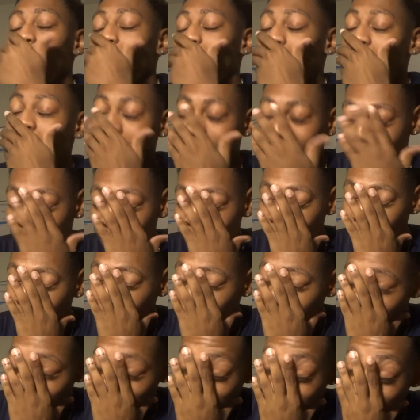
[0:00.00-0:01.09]
Flight, oh
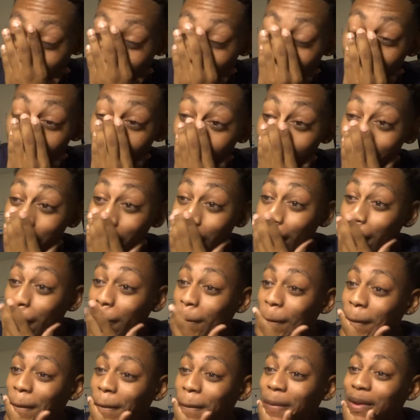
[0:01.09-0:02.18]
my God, bro.
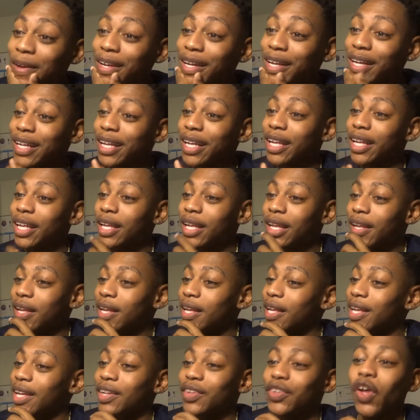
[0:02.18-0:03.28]

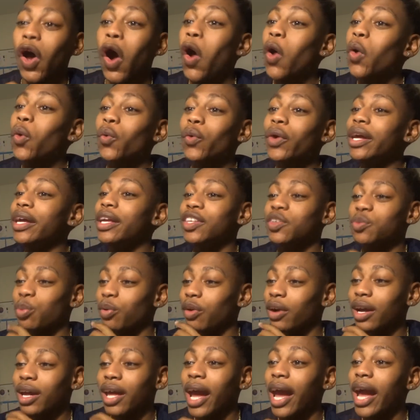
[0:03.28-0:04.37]
Don't reach,
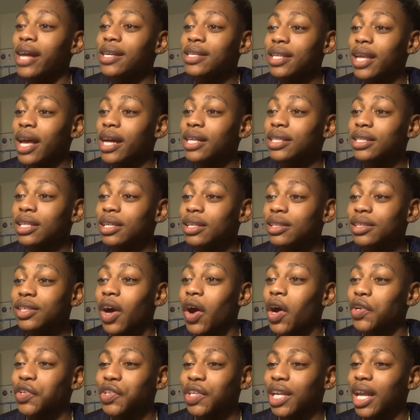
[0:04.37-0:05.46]
bro. Cash Nasty done
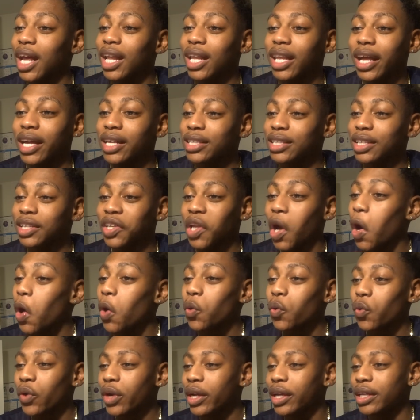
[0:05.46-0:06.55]
taught you that lesson.
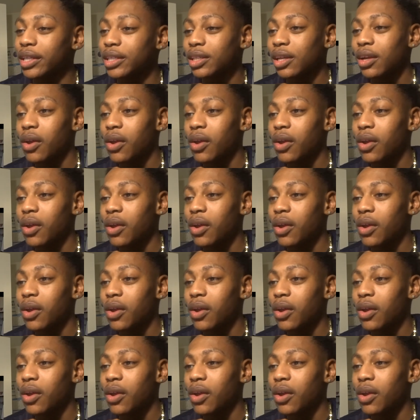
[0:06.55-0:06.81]
Don't reach.